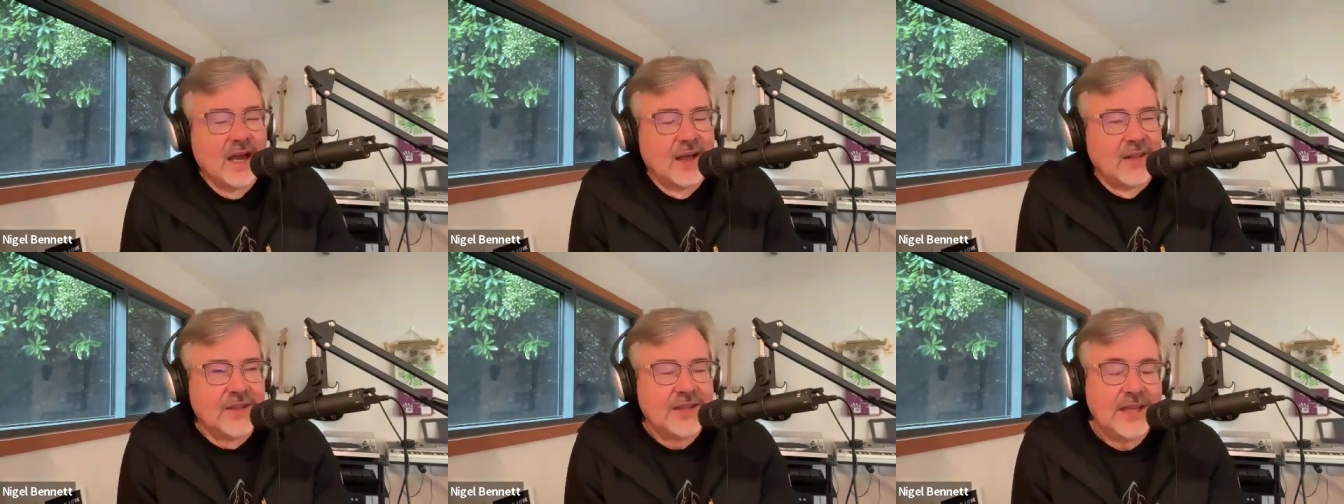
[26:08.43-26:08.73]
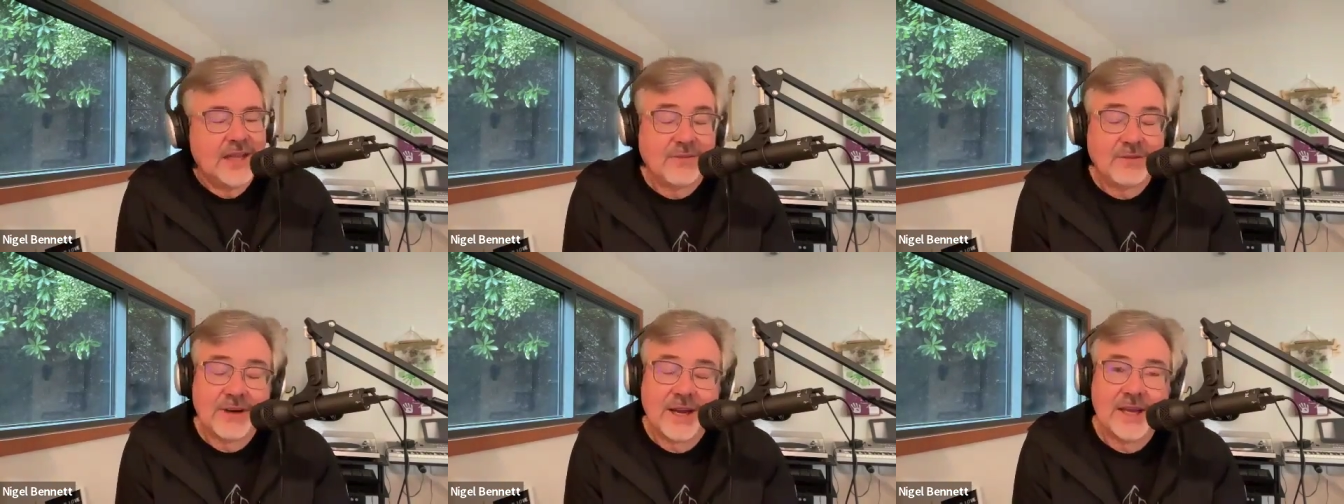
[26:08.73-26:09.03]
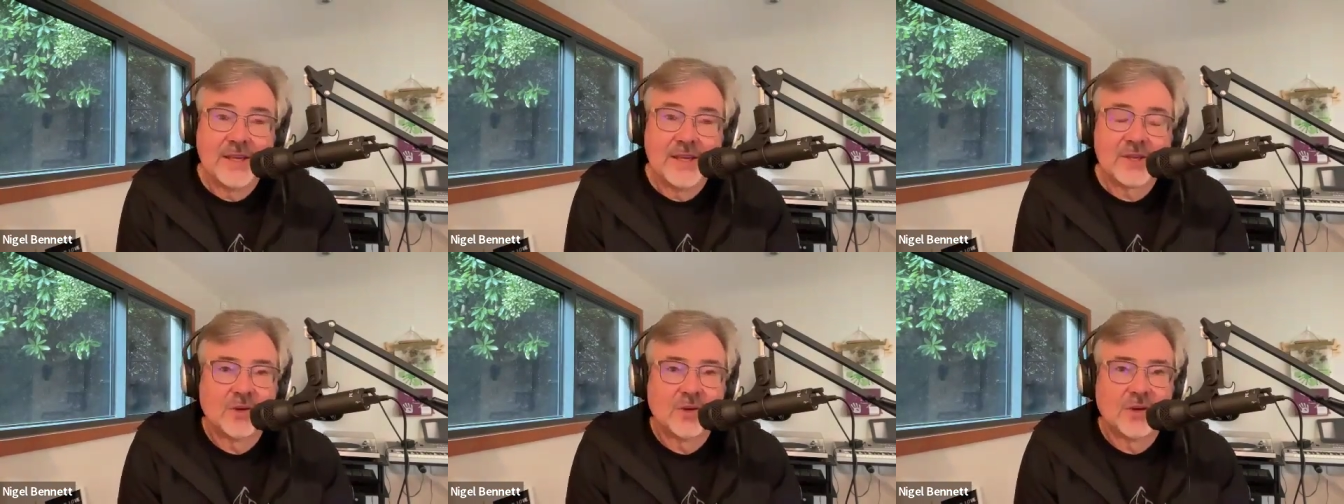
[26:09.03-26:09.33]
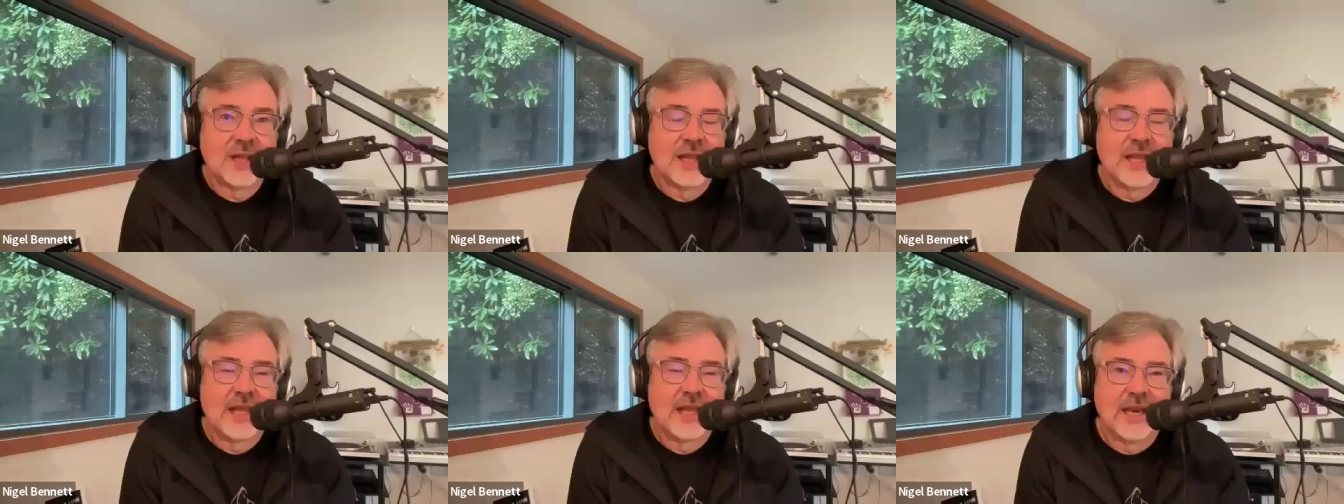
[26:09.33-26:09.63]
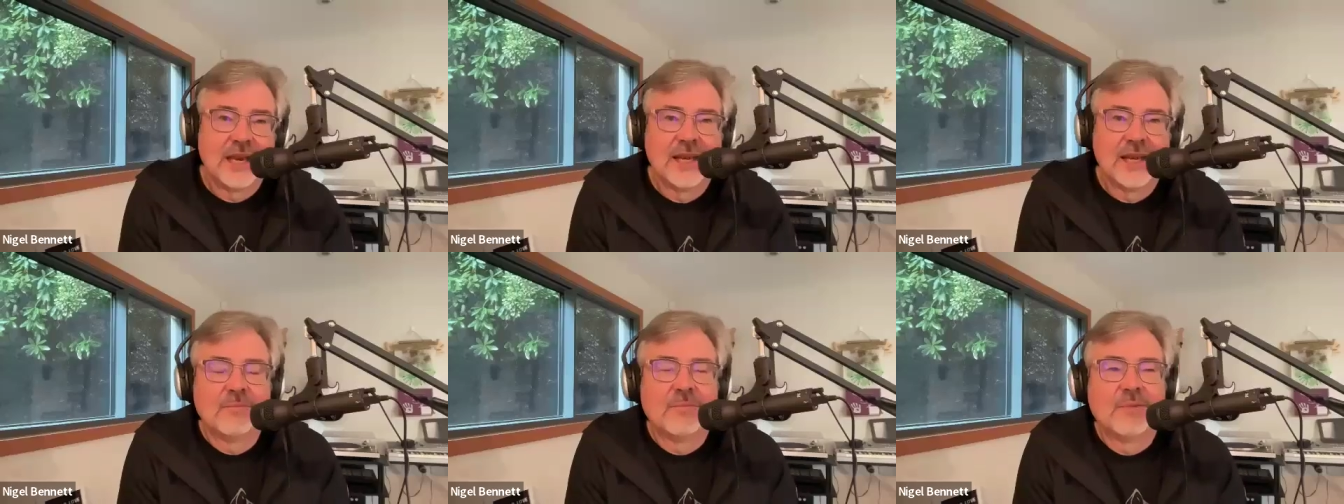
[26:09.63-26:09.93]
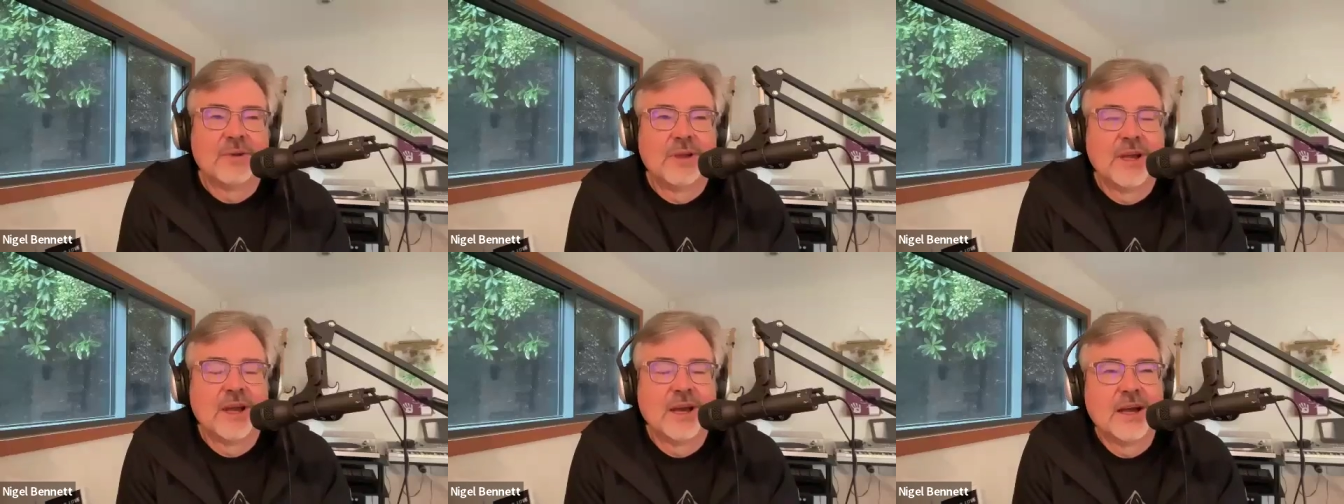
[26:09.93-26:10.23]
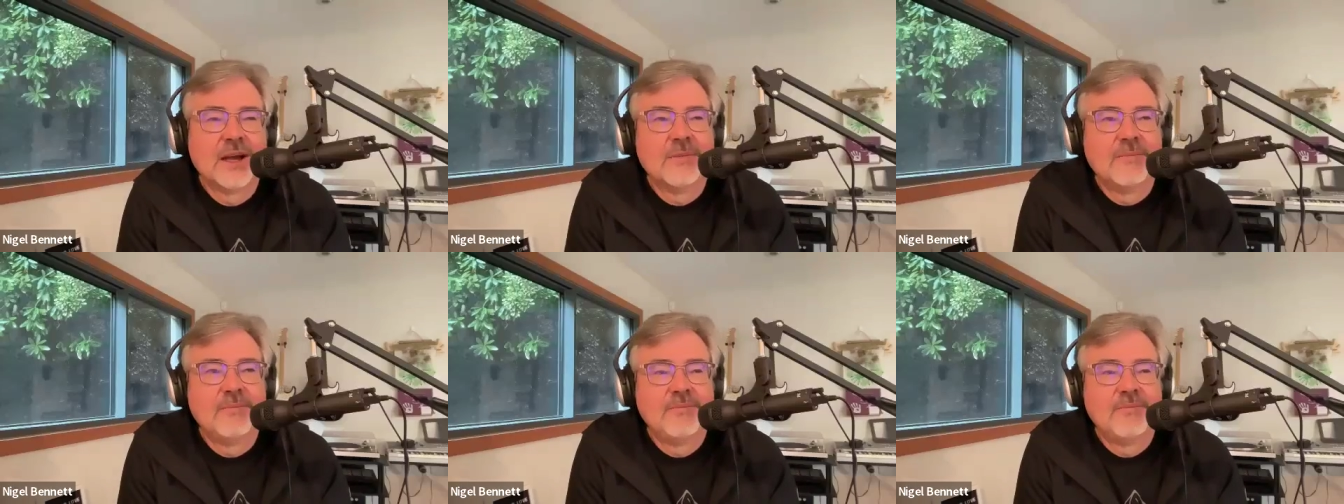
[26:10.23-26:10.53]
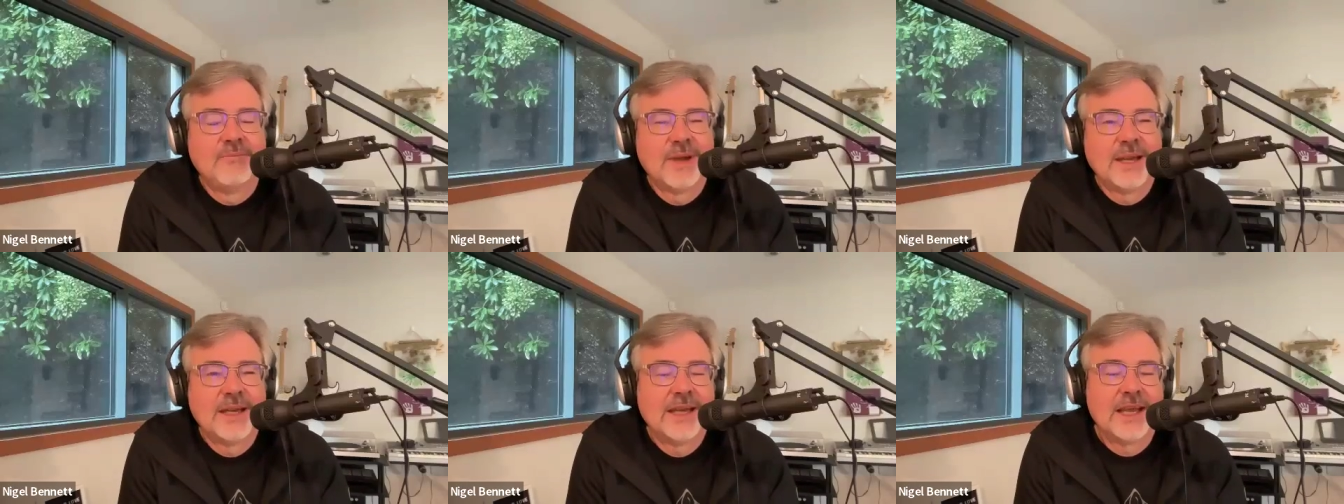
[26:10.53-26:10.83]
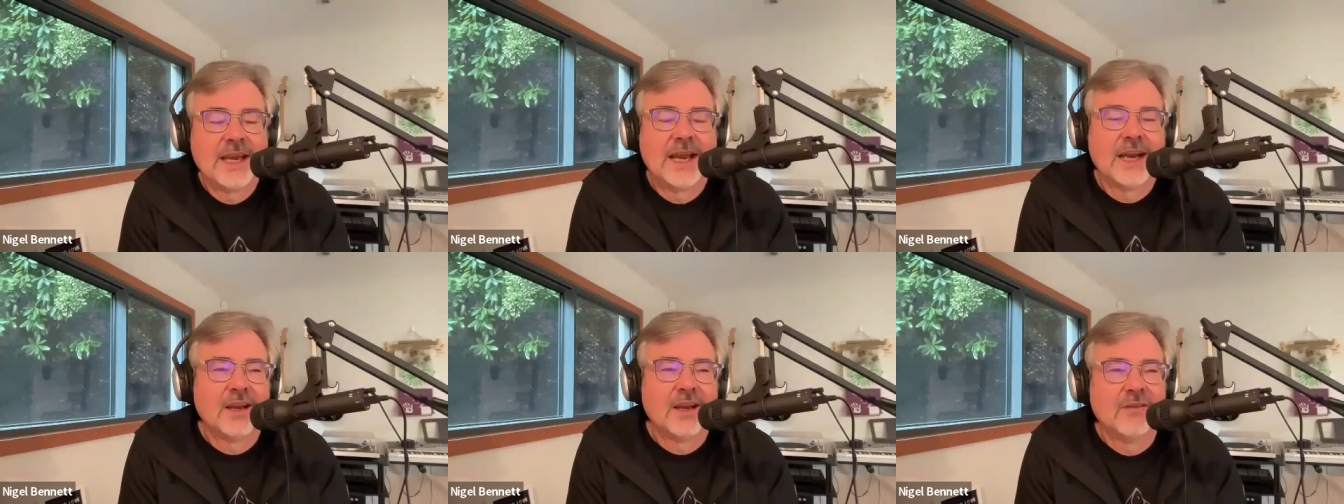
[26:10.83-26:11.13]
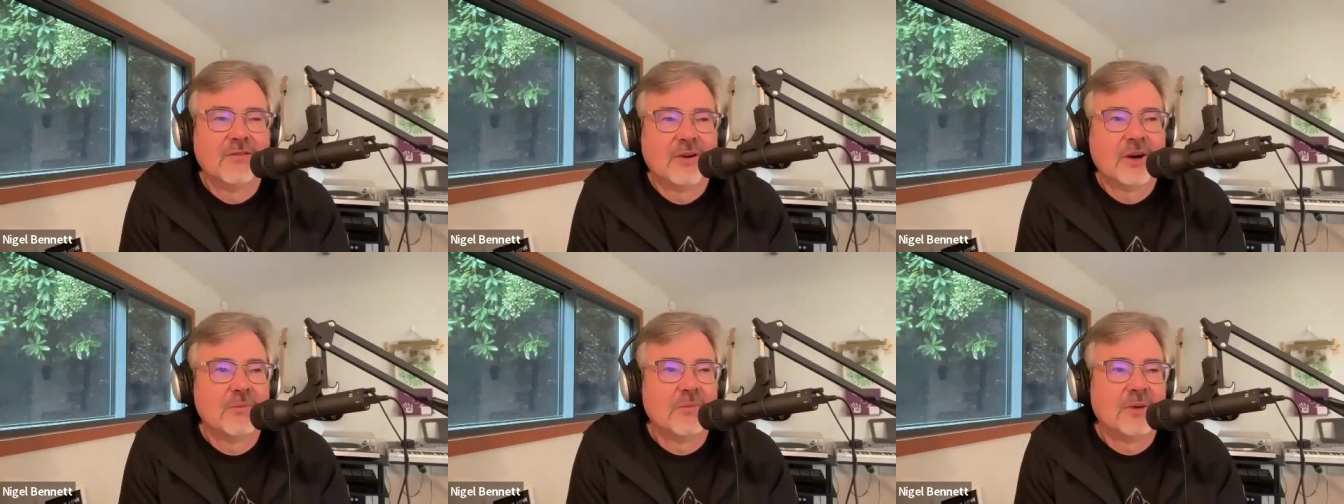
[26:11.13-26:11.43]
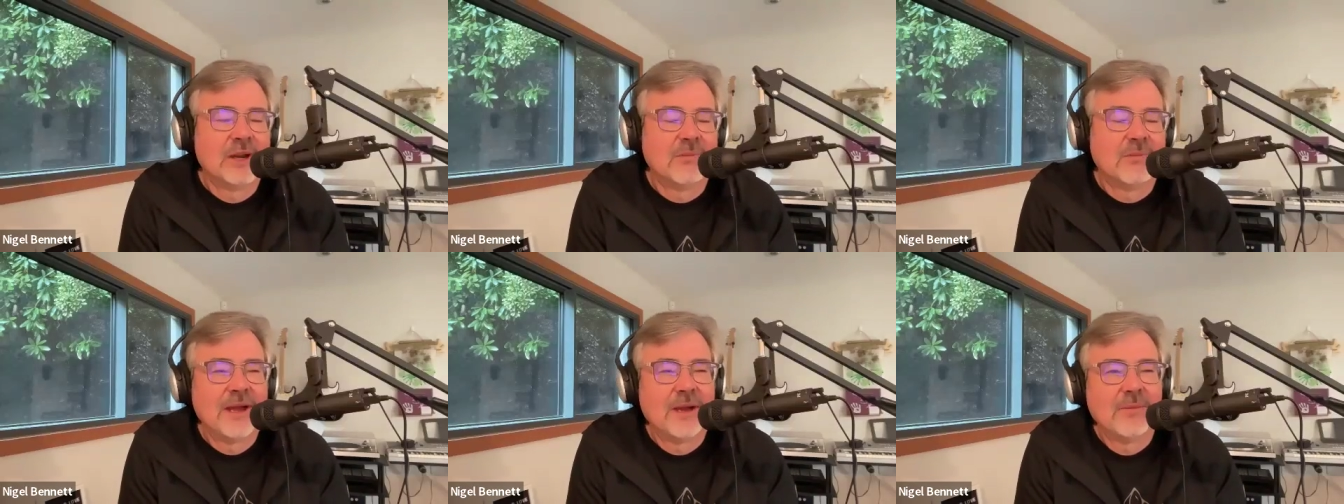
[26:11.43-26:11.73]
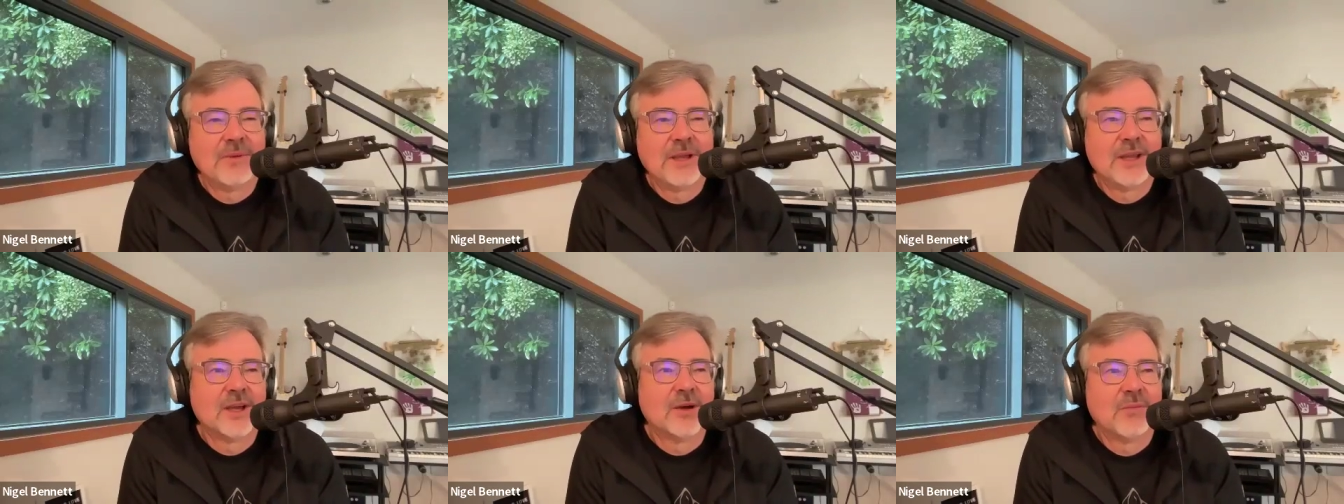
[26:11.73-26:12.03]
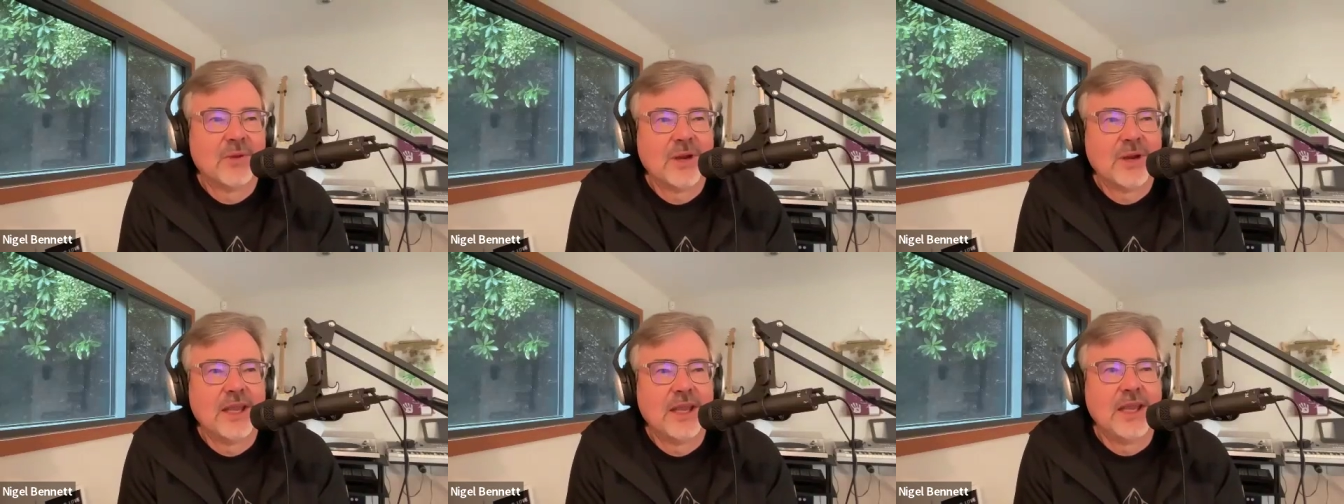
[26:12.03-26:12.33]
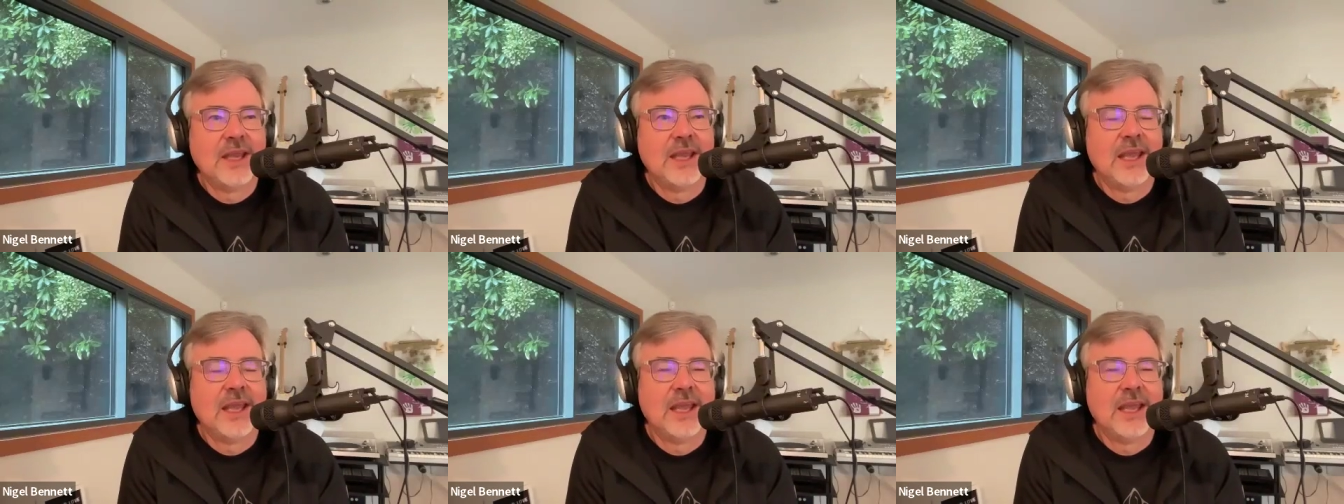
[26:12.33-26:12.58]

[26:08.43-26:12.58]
the day after high school, I ended up, my dad had an environmental mapping company,